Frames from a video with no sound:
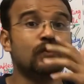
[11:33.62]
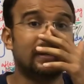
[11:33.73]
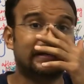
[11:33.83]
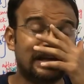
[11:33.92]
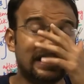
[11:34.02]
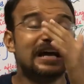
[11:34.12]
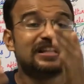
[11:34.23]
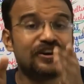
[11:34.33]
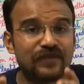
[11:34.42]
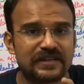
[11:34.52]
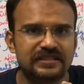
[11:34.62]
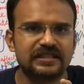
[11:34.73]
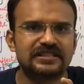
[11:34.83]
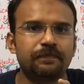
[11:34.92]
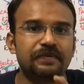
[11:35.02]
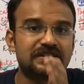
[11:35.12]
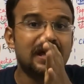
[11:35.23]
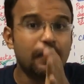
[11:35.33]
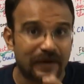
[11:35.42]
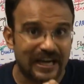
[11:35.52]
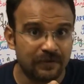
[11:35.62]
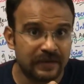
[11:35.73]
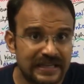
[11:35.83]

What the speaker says: water. The first step is primary